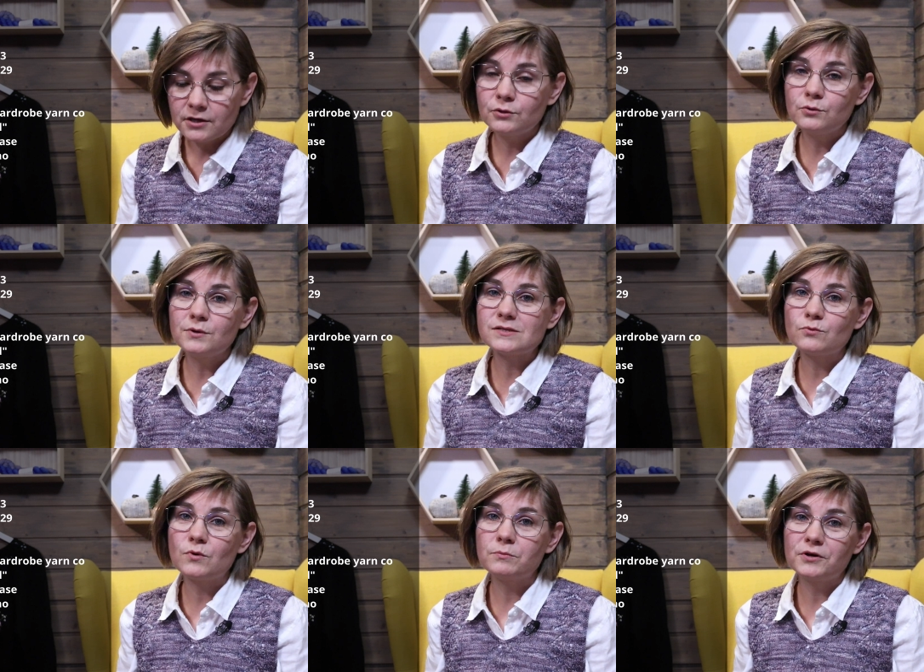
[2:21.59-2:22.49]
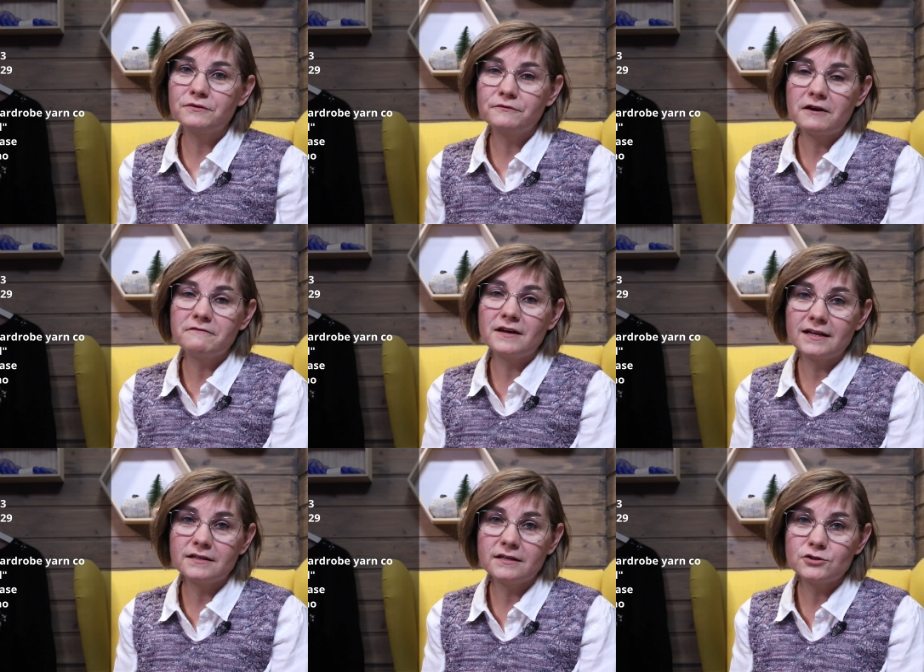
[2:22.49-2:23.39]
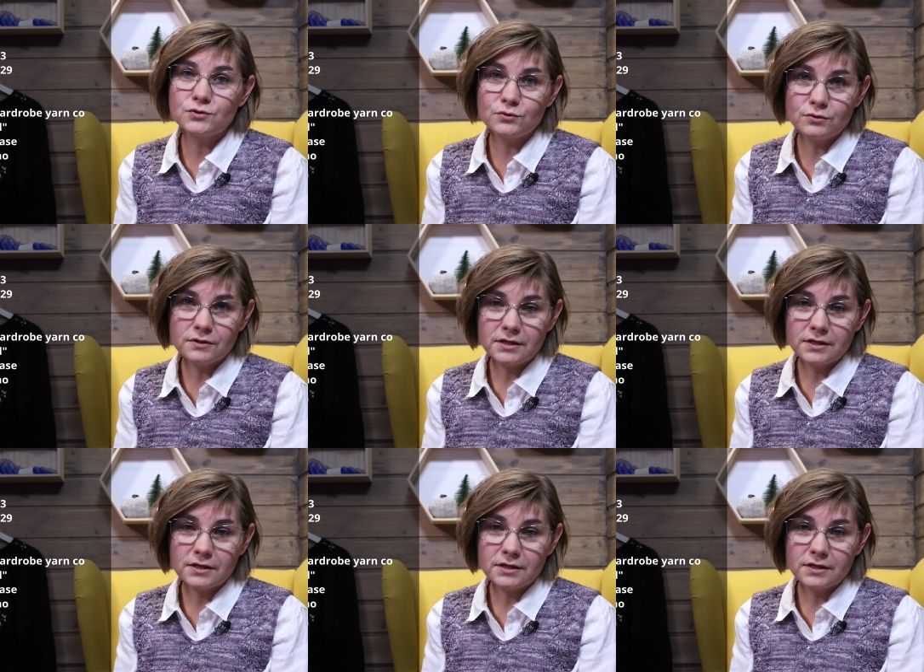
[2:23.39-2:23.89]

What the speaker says: US 1.5 and 2.